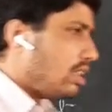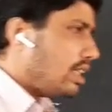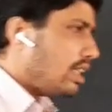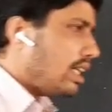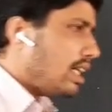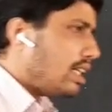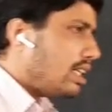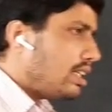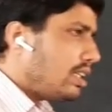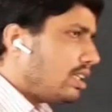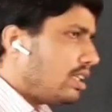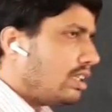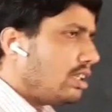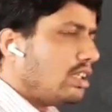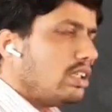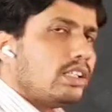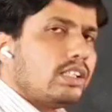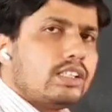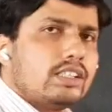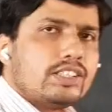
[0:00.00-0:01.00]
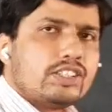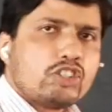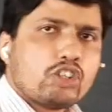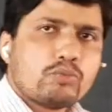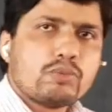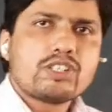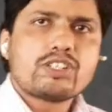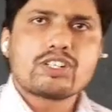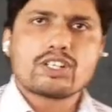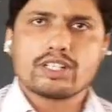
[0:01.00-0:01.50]
regarding
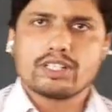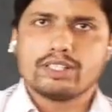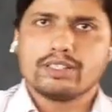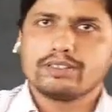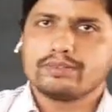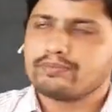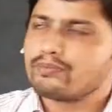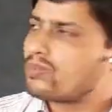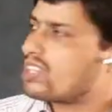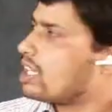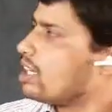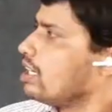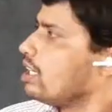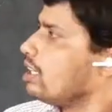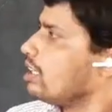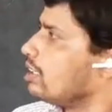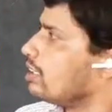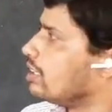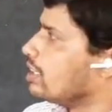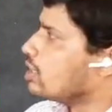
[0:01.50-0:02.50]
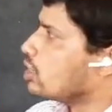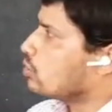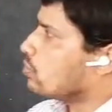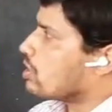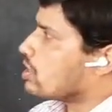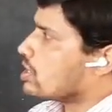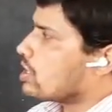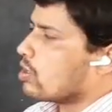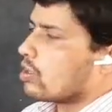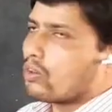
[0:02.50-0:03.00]
geometry, this
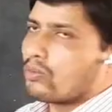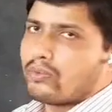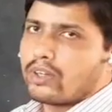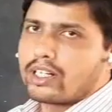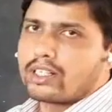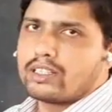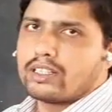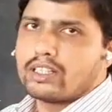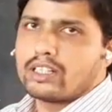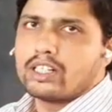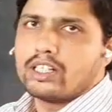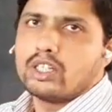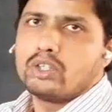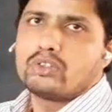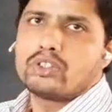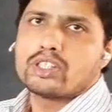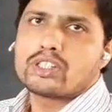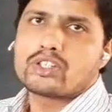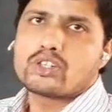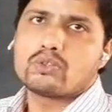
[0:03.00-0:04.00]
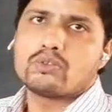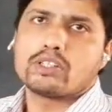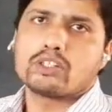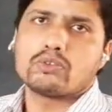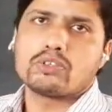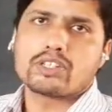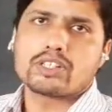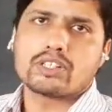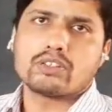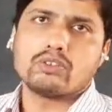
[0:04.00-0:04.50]
question on vector reduces to a
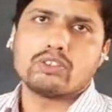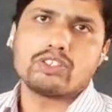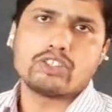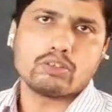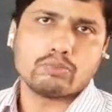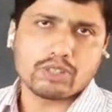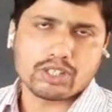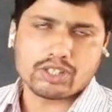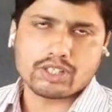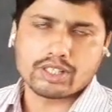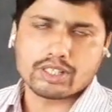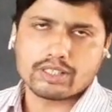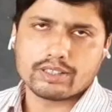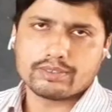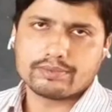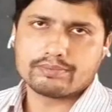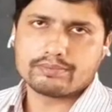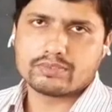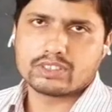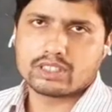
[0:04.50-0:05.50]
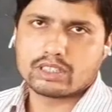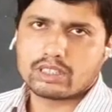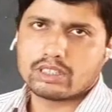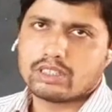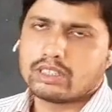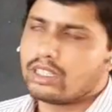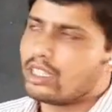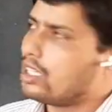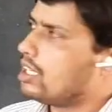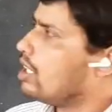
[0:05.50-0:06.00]
question on geometry.
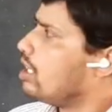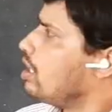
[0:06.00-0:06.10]
Okay.